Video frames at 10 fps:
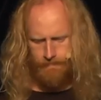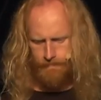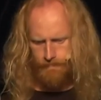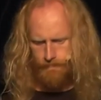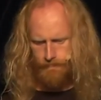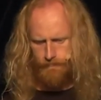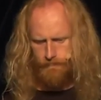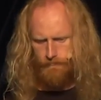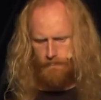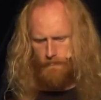
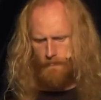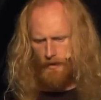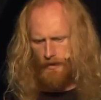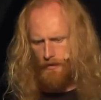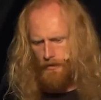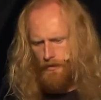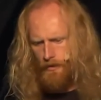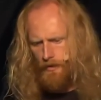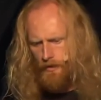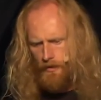
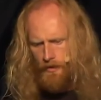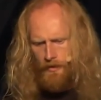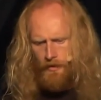(no one is talking)